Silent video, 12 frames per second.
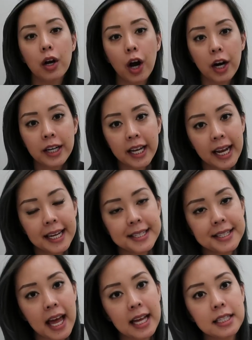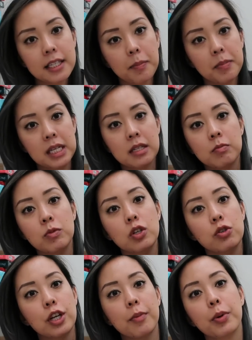Garnier sent me some
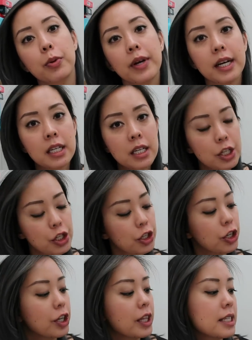new shampoo and conditioner.